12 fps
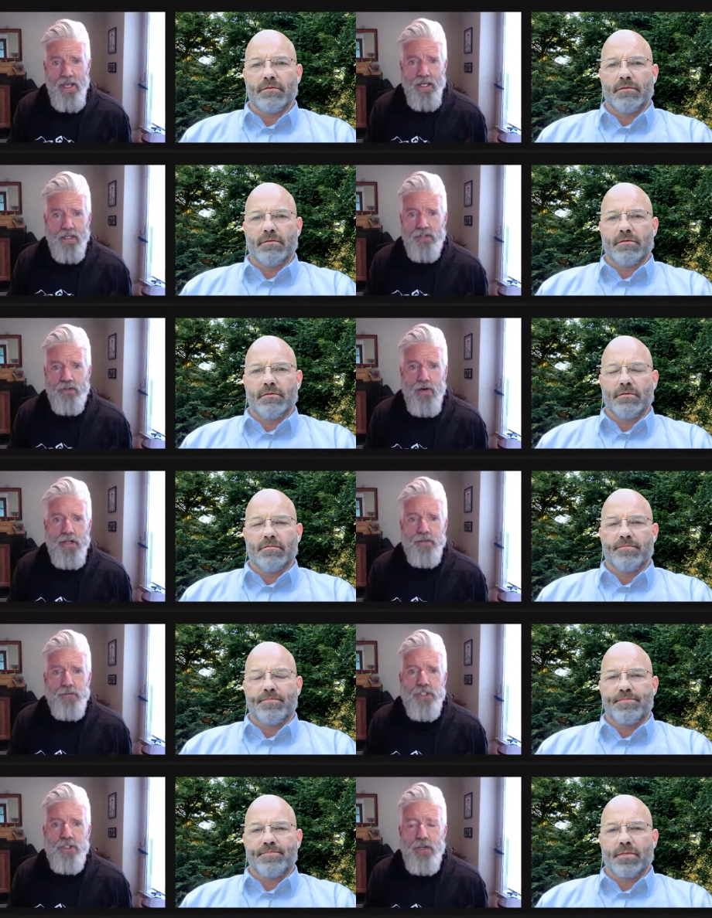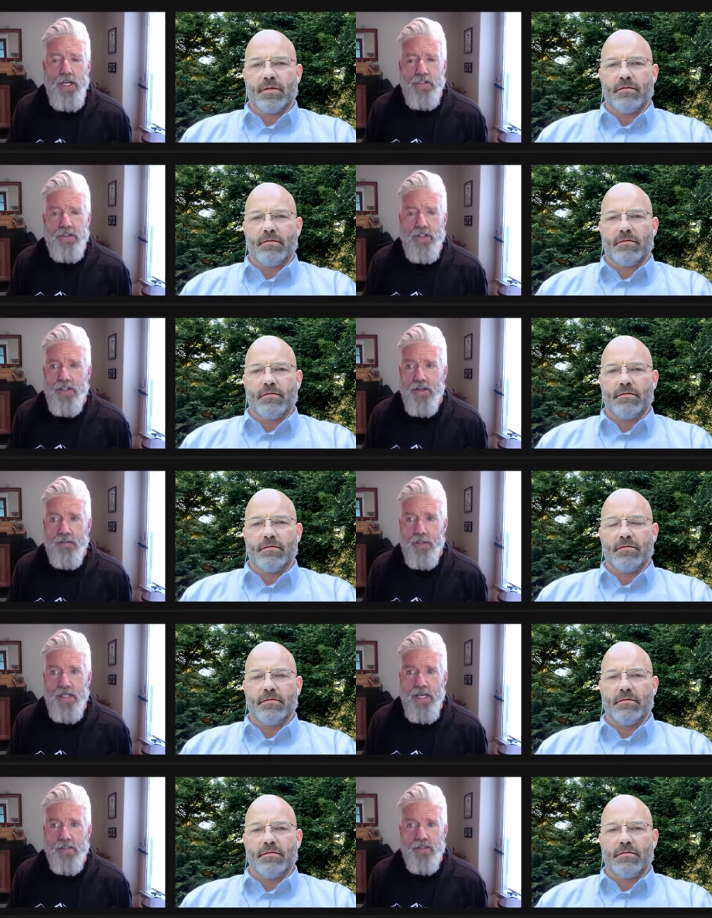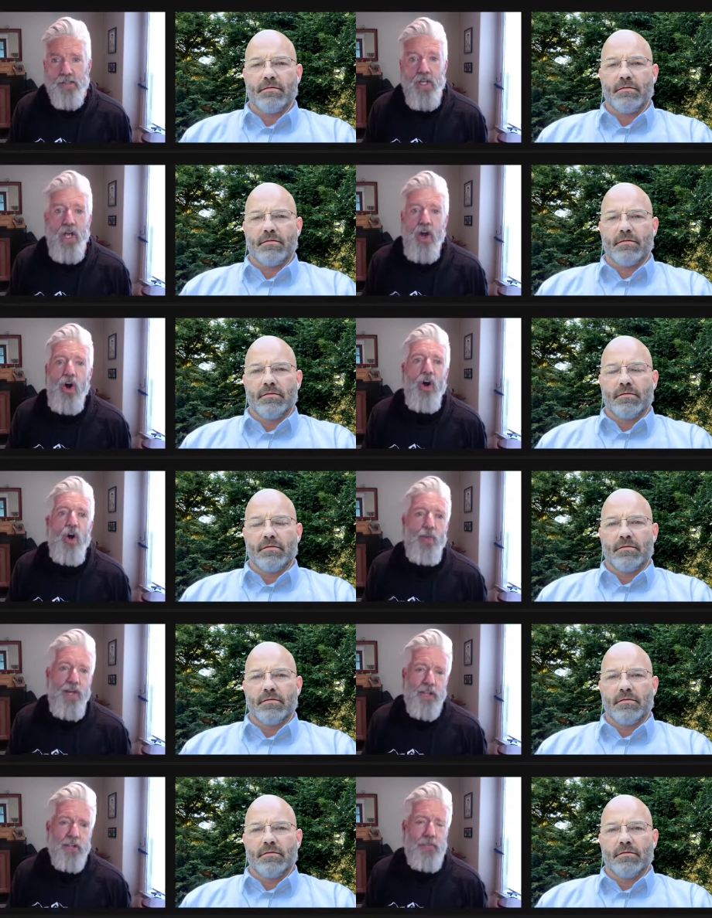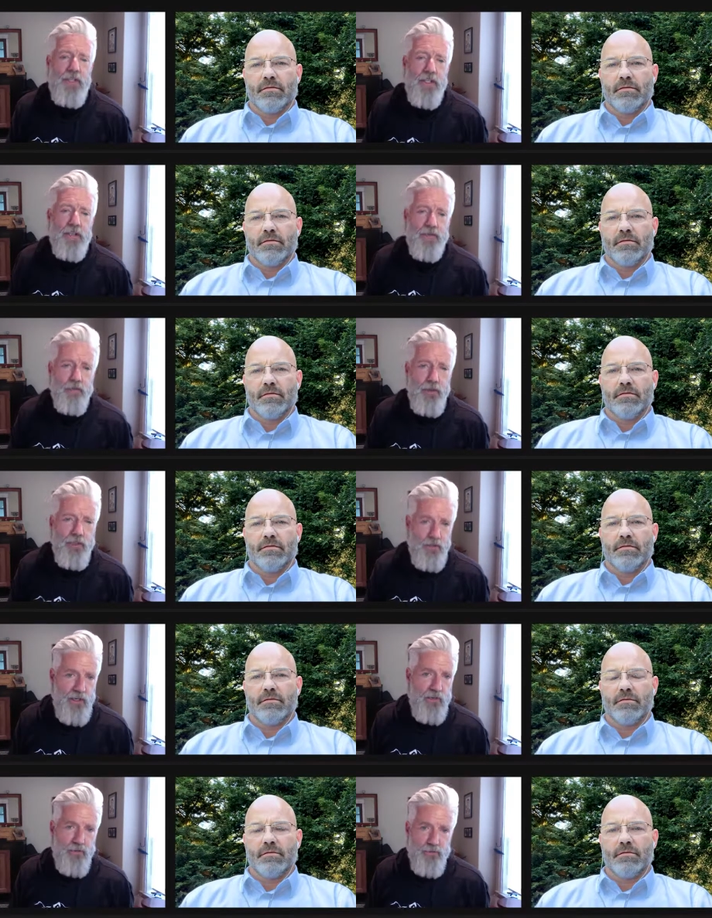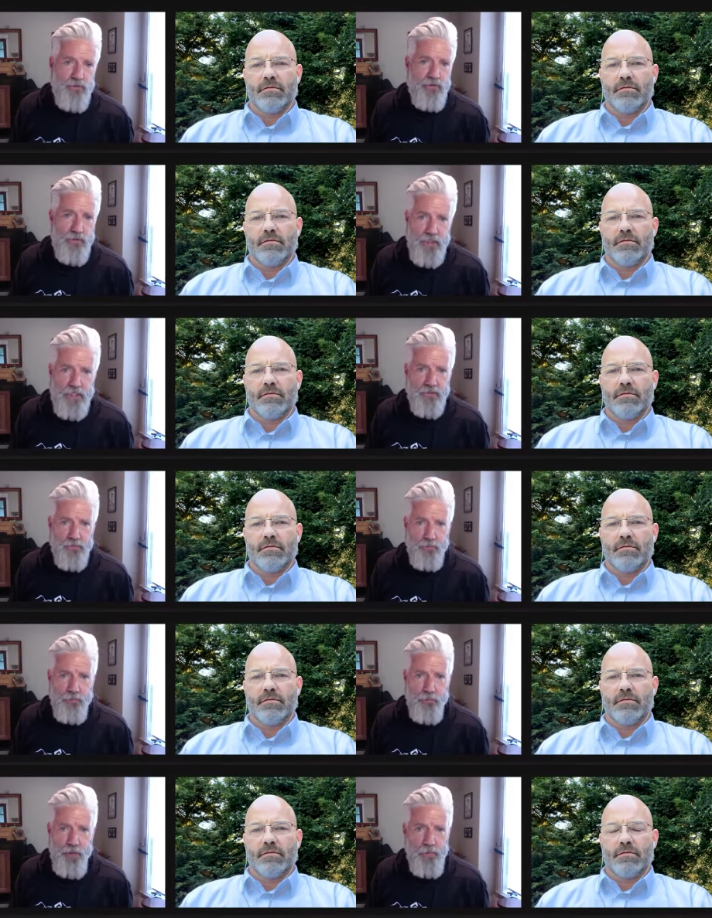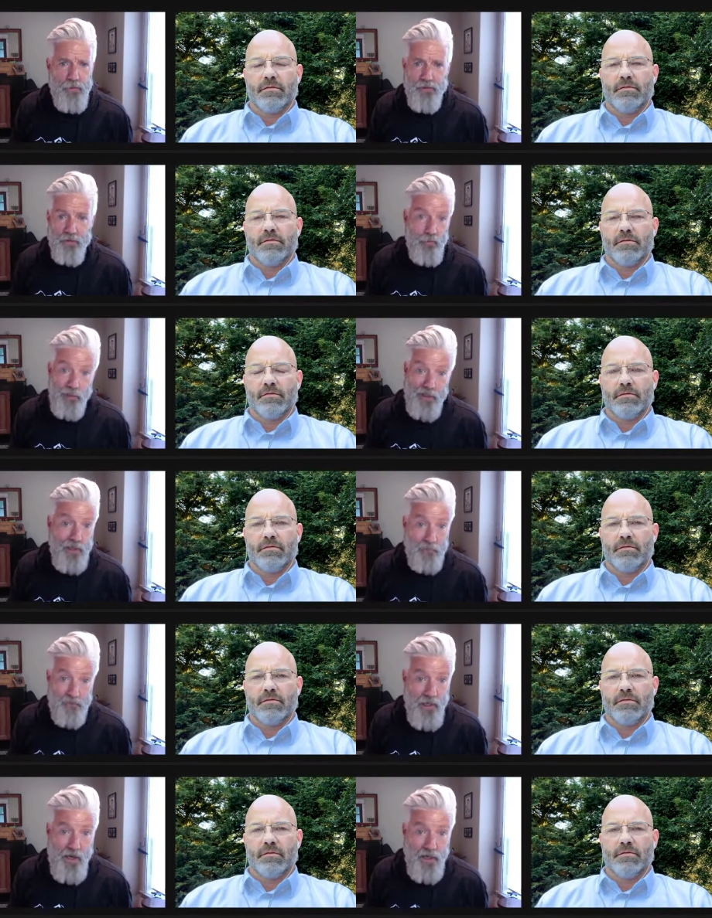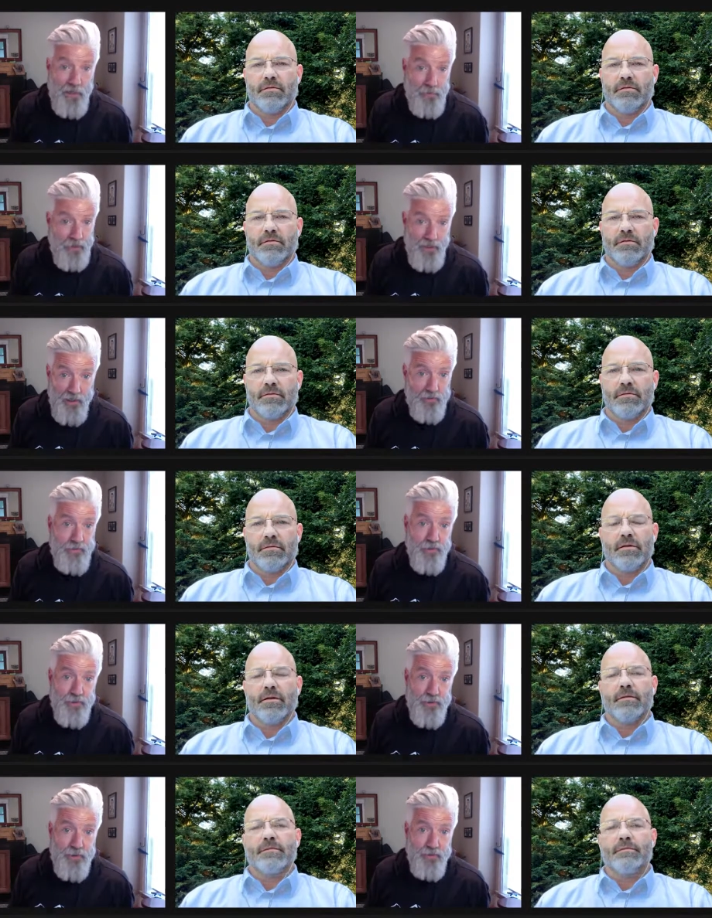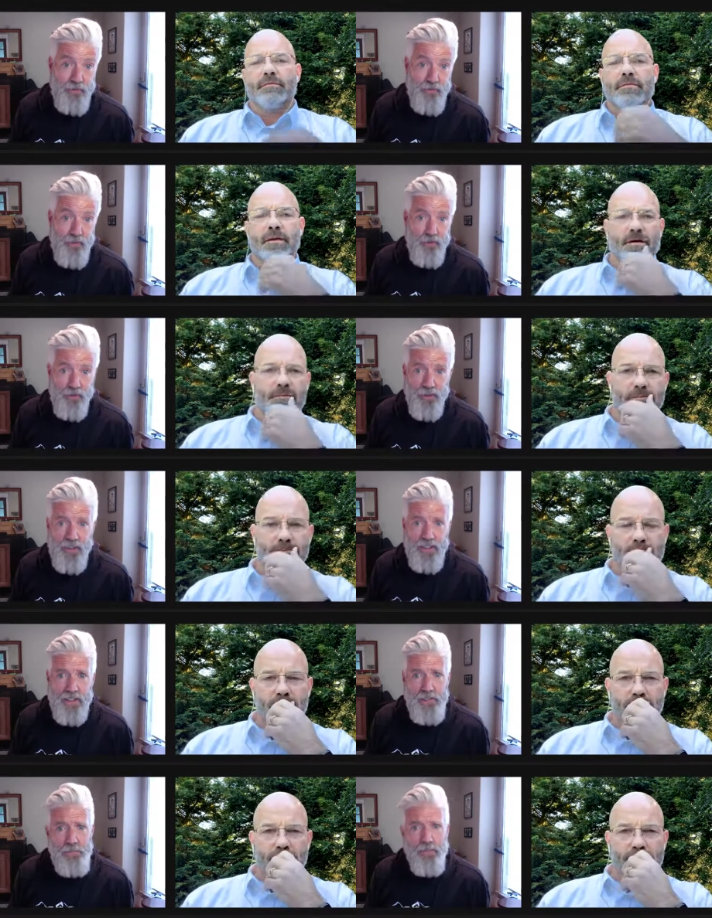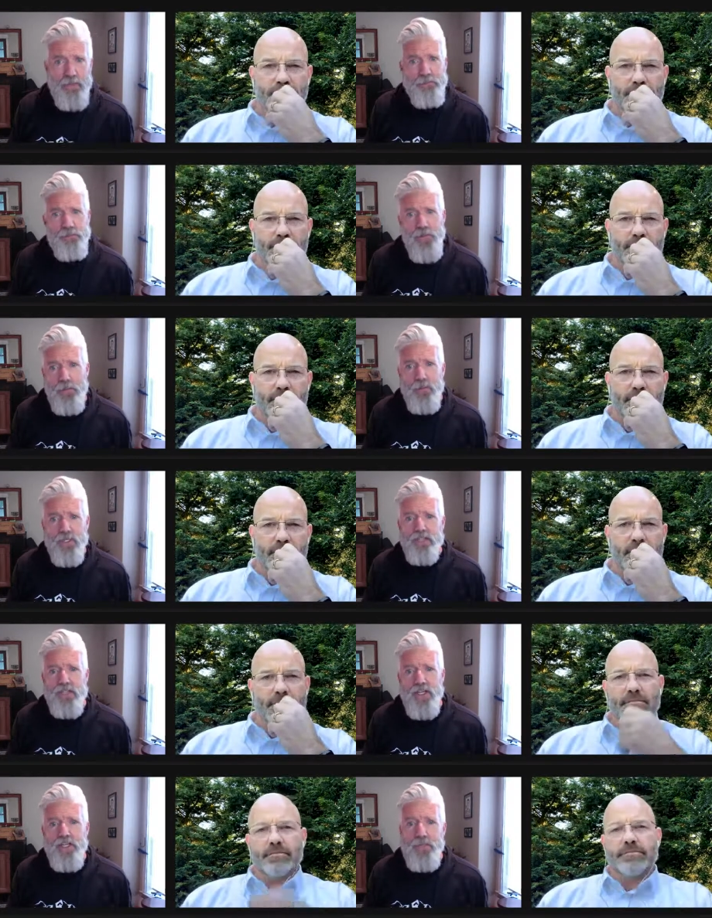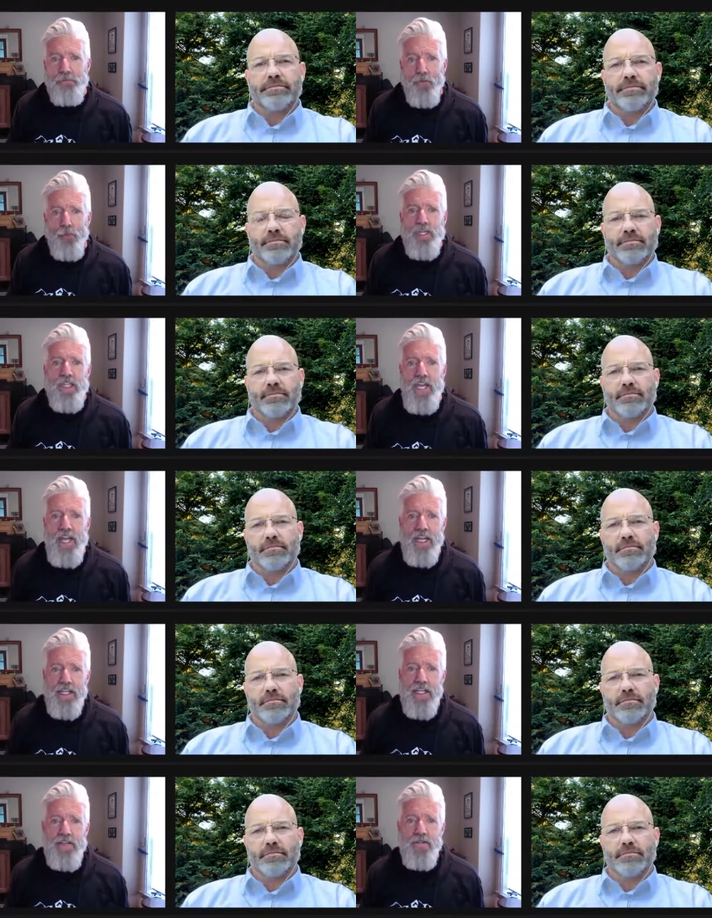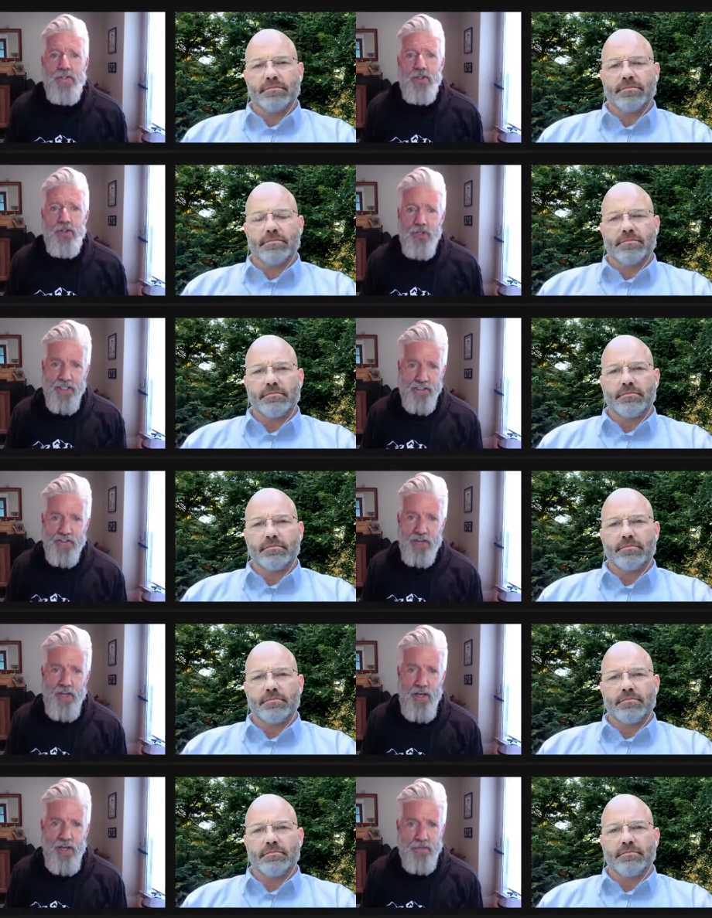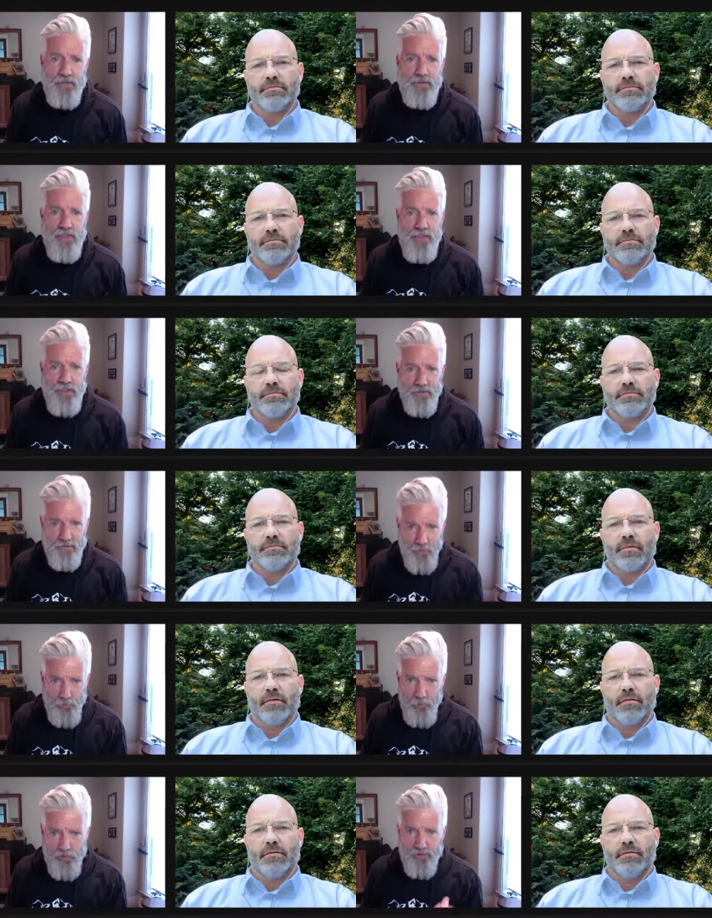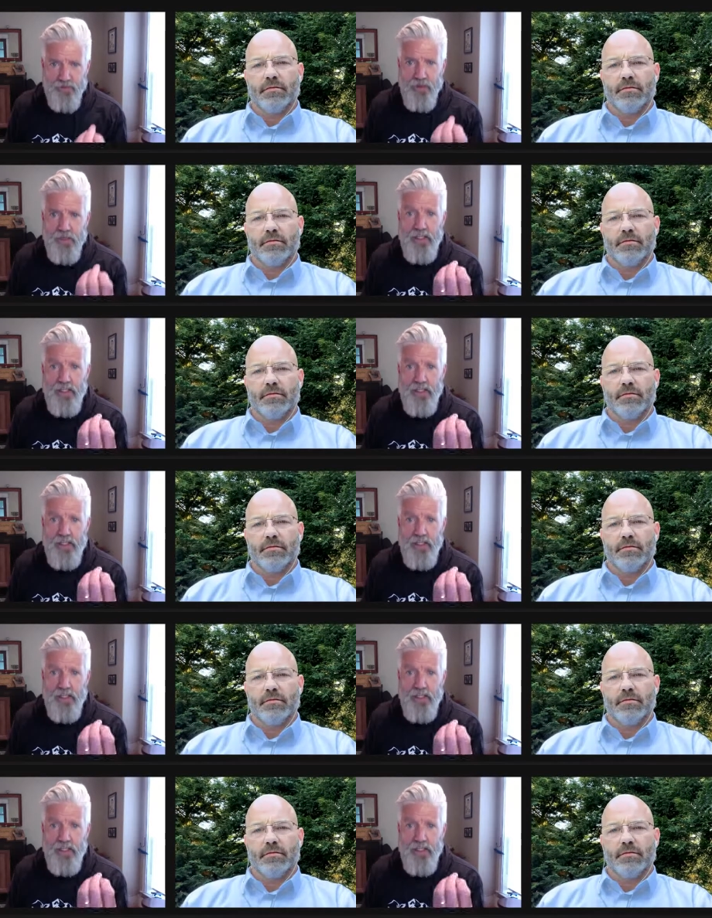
Speaker 1: and it drives me crazy that everybody has to oh that's because rick dancer is he's a republican and i'm not i'm a non-affiliated yeah. voter yeah. but but it's like we can't even criticize someone's